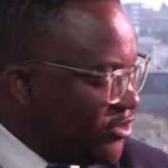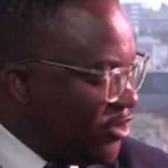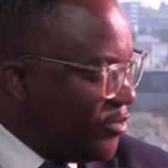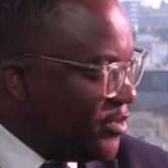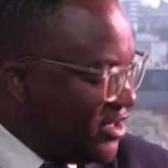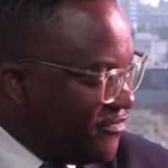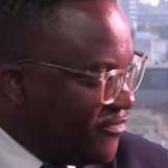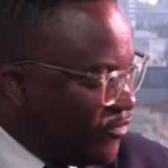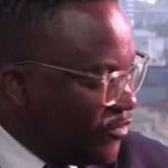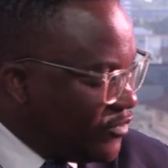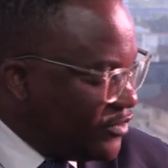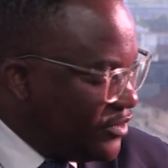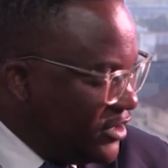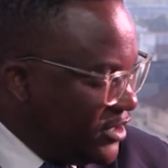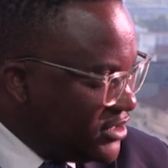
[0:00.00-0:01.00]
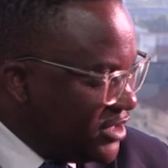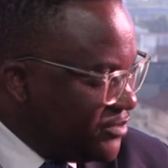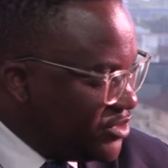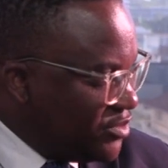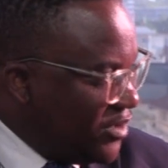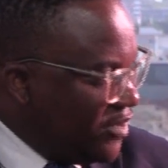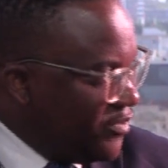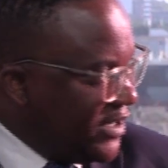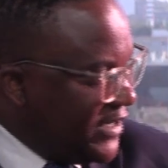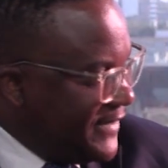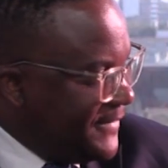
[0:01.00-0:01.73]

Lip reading: committee for Team Zimbabwe?